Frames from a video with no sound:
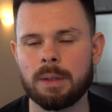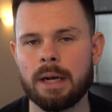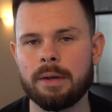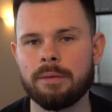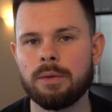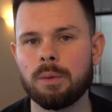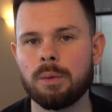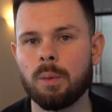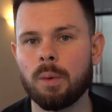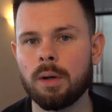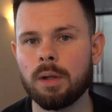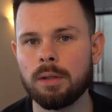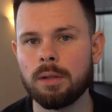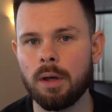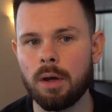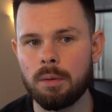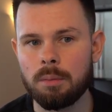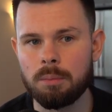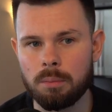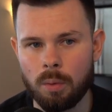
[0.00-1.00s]
If you want to
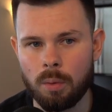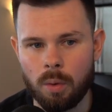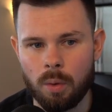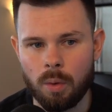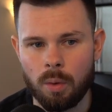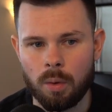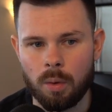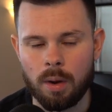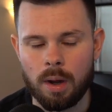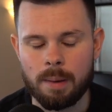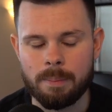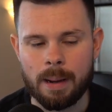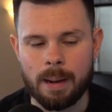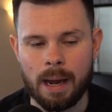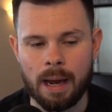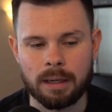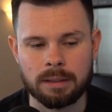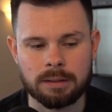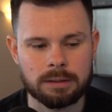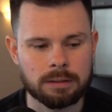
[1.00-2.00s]
learn more
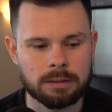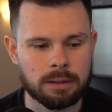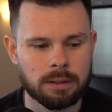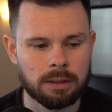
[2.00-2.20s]
about